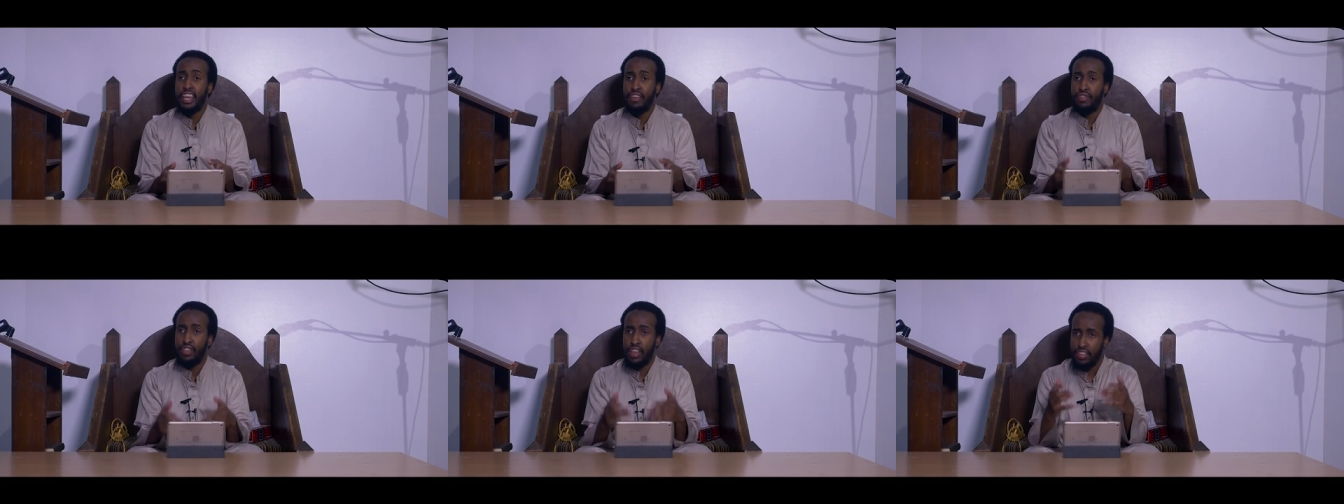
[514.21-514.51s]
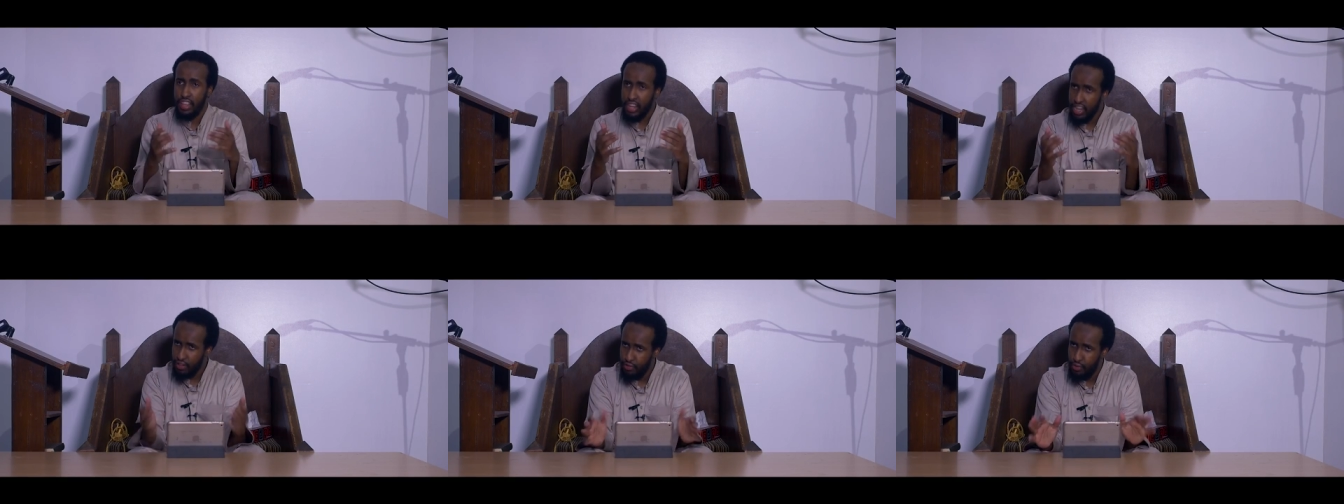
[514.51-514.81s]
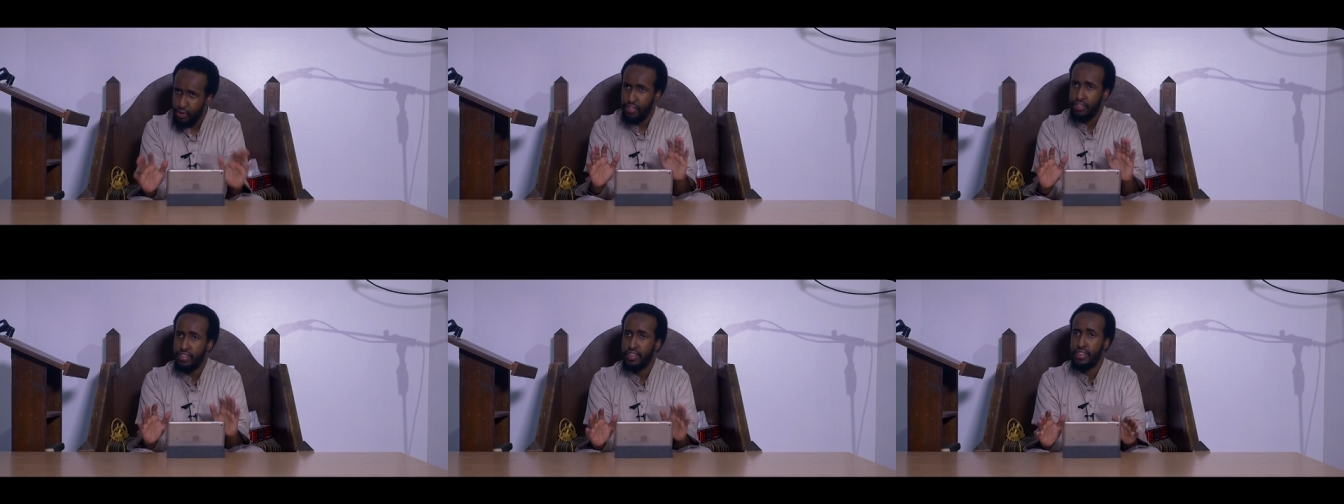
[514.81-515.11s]
if there's a need
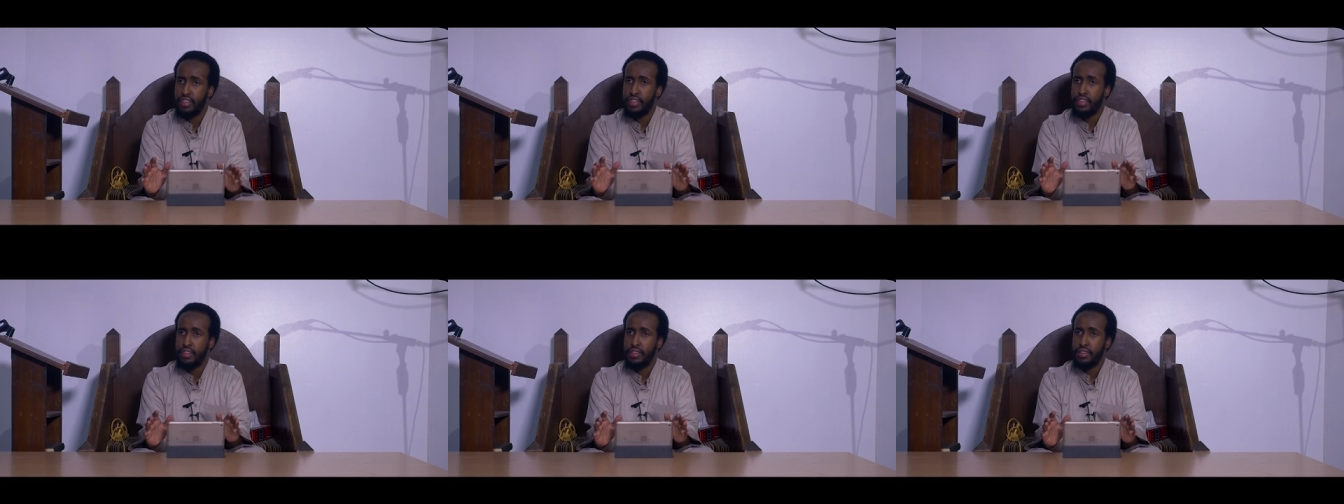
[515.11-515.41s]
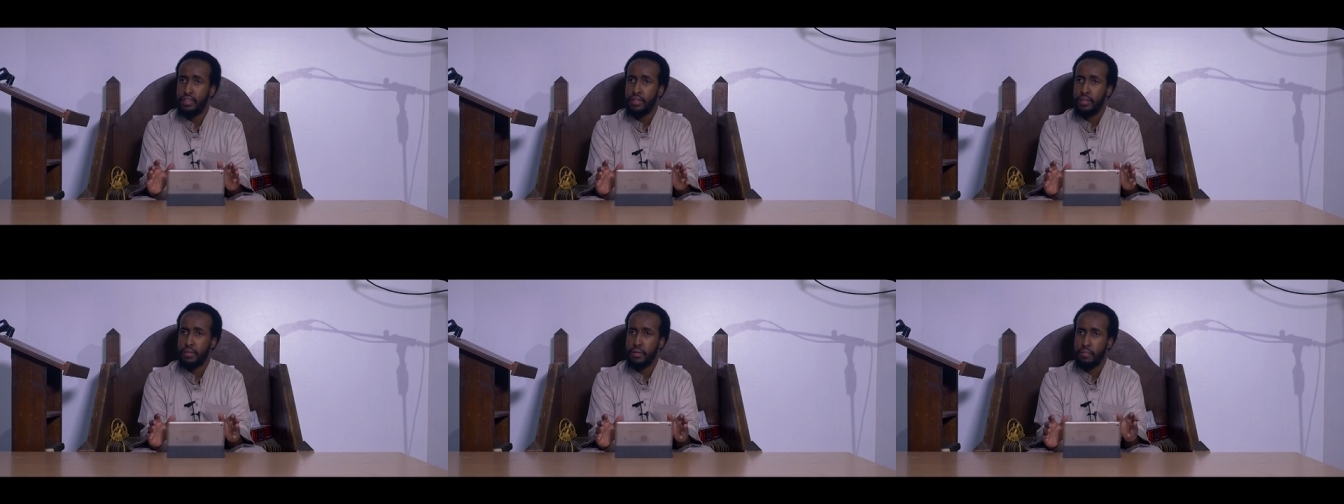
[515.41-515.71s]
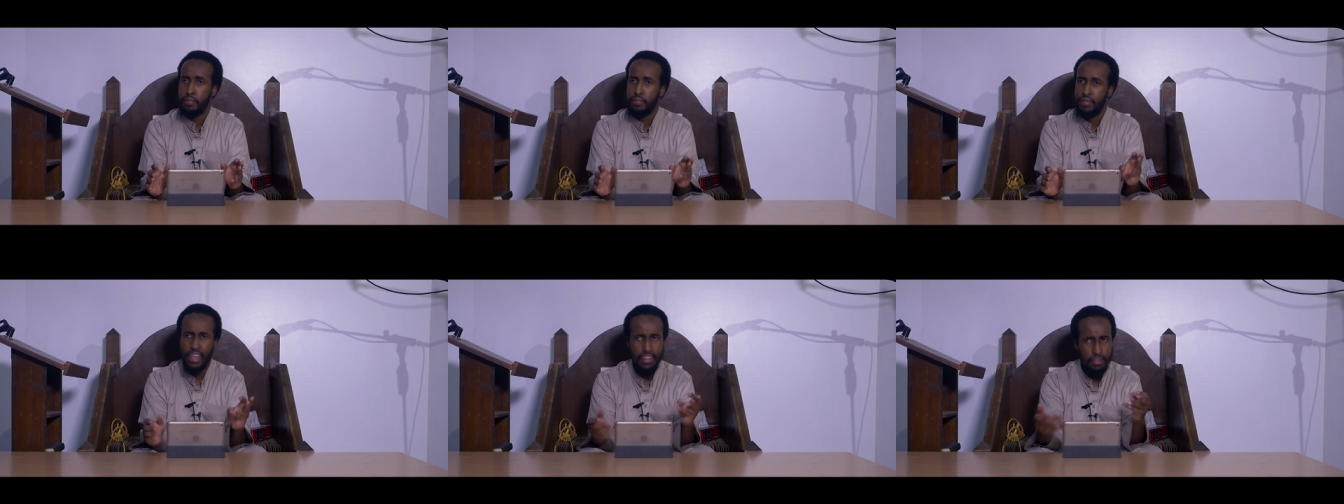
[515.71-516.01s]
for it.
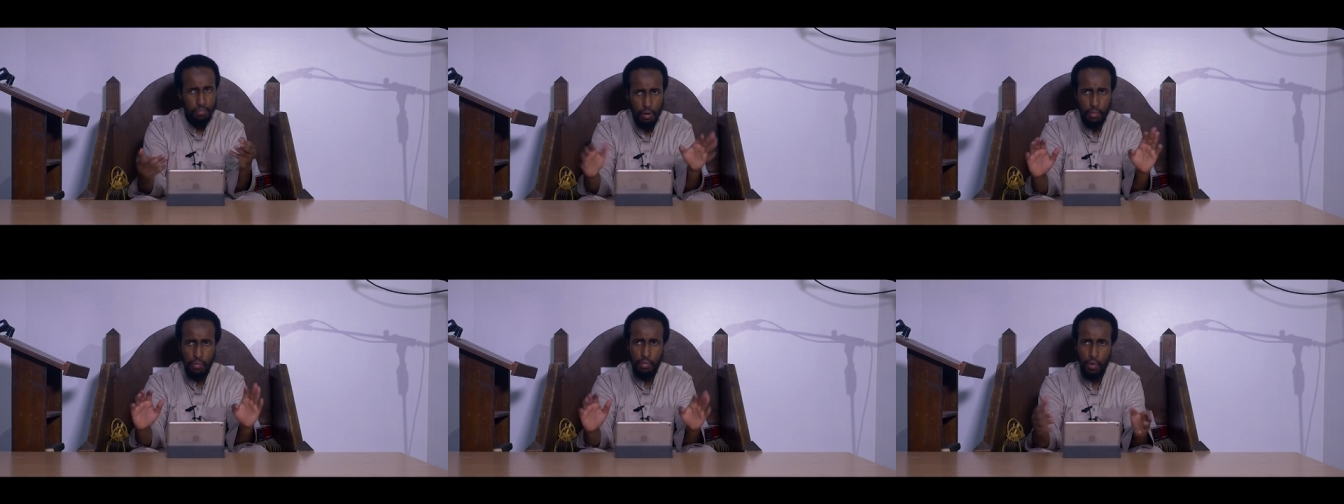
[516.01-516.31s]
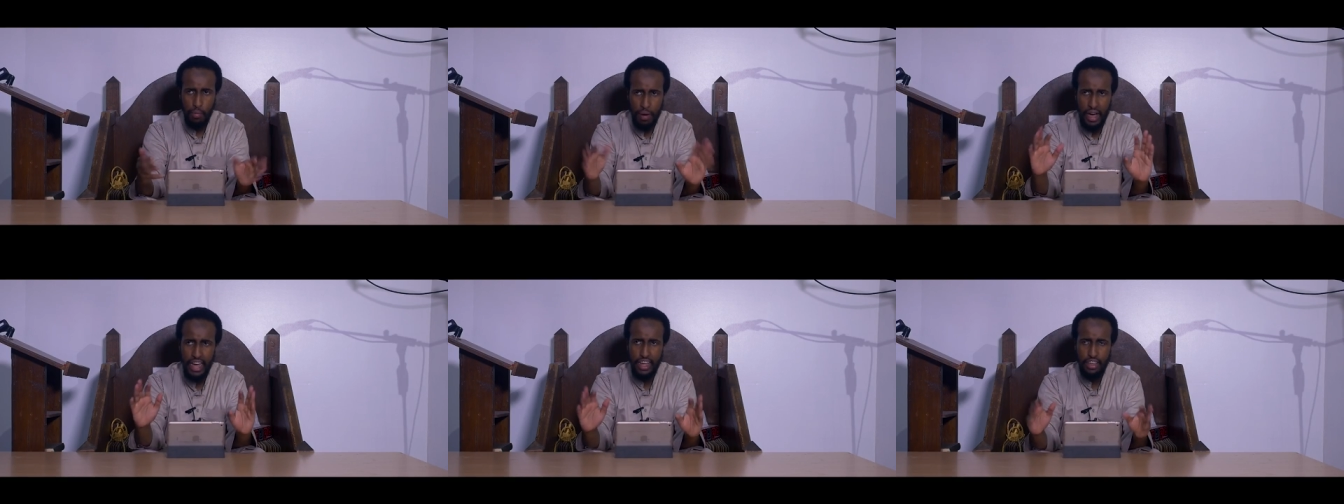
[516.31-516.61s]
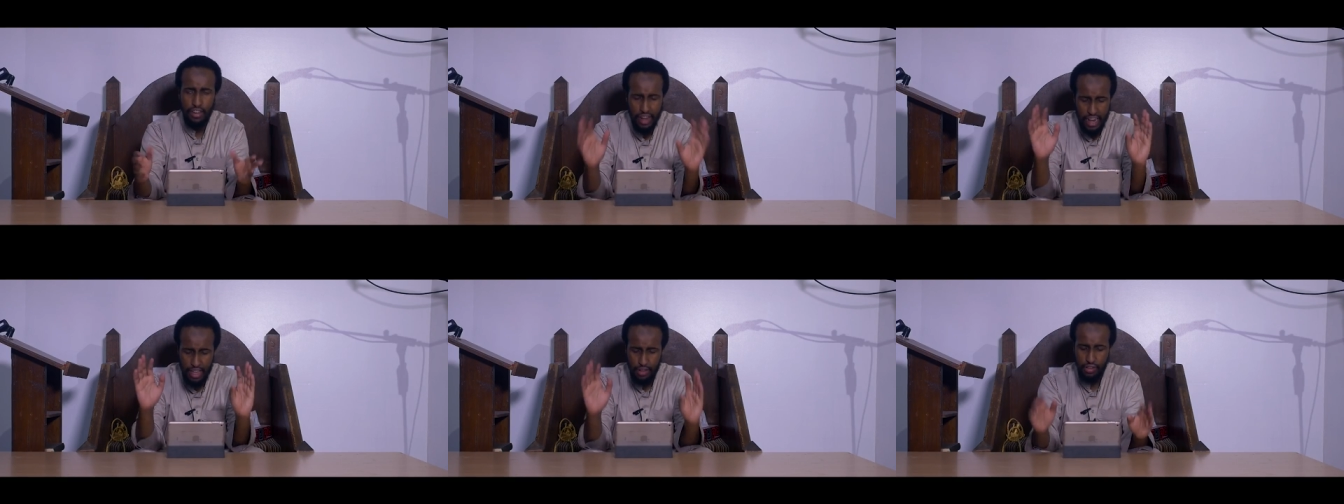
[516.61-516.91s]
That's
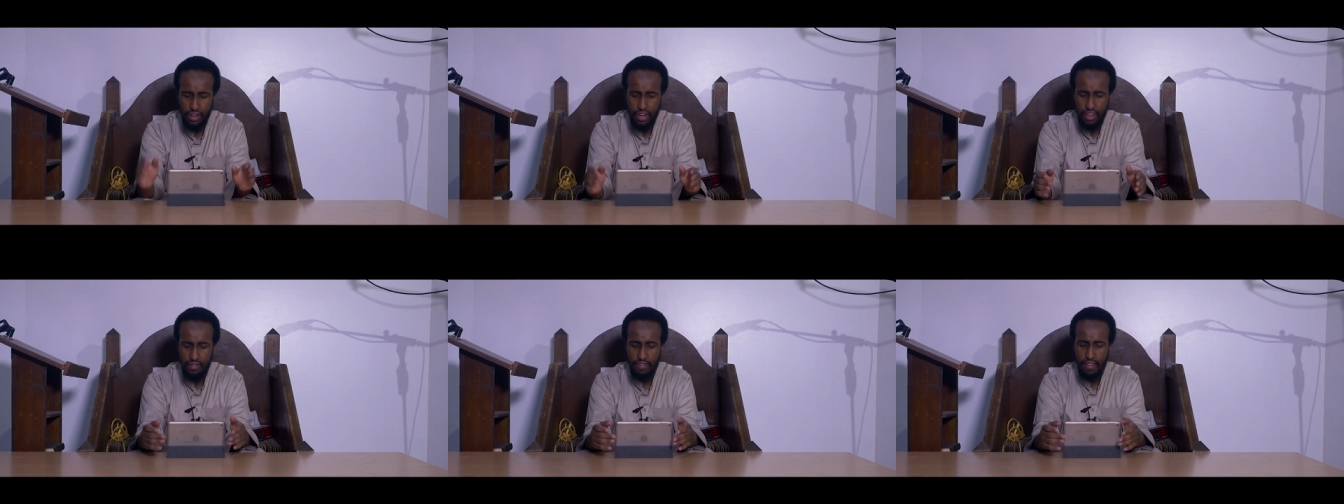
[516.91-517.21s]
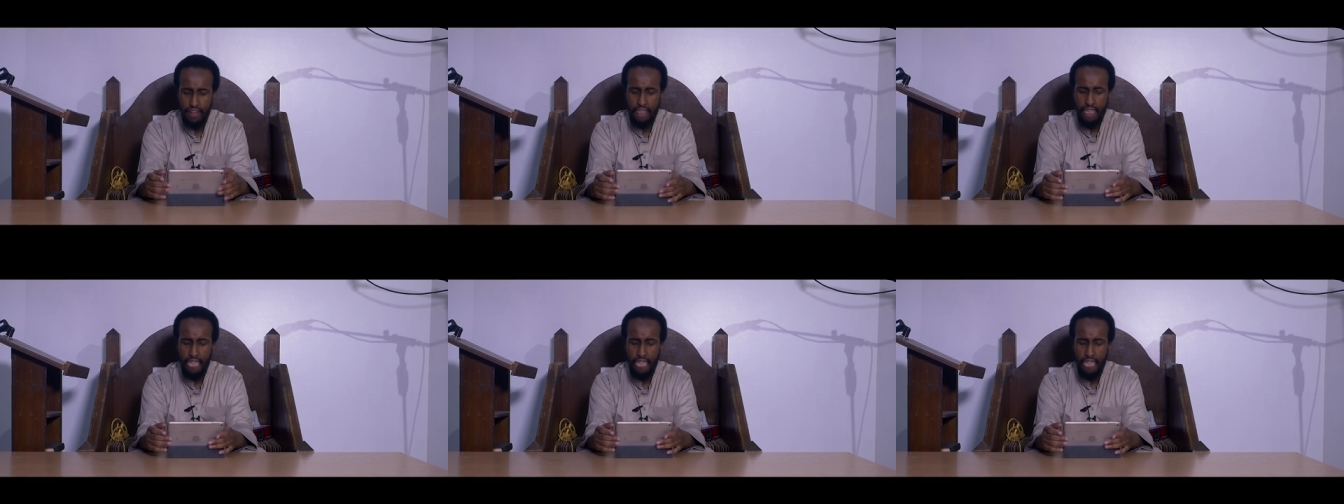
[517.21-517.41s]
mubah, you're allowed to leave.